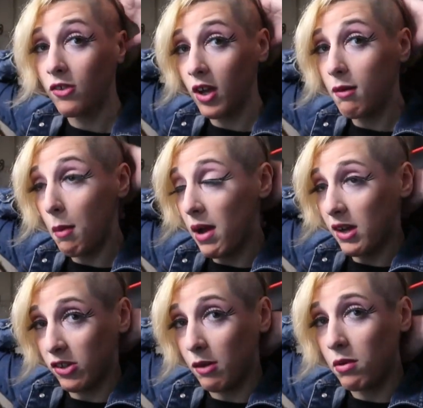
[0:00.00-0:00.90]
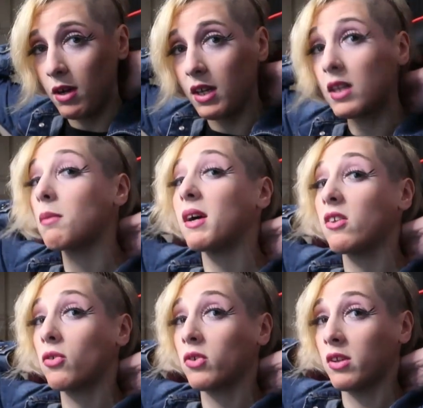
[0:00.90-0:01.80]
am a back sleeper, I get the
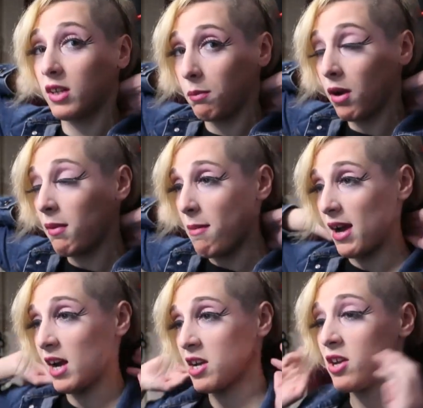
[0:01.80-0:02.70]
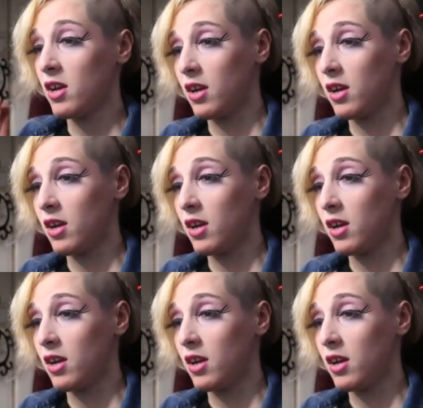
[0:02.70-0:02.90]
best sleep on my back.